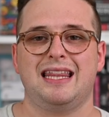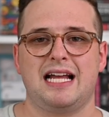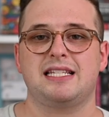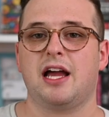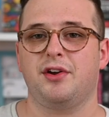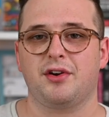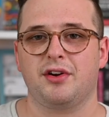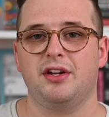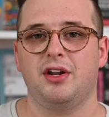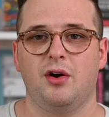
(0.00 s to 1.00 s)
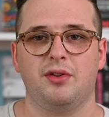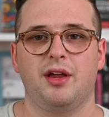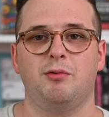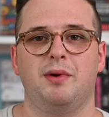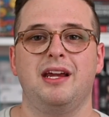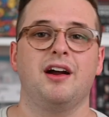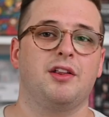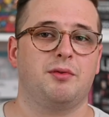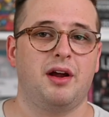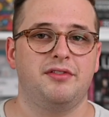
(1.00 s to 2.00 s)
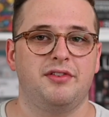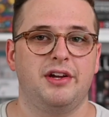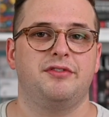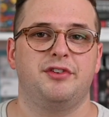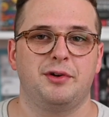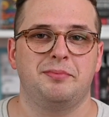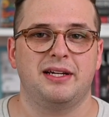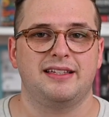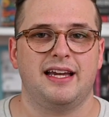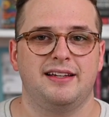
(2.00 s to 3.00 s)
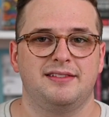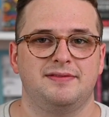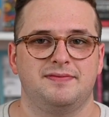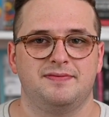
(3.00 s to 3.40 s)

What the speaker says: that's how you're going to know that we are the right fit for your big day.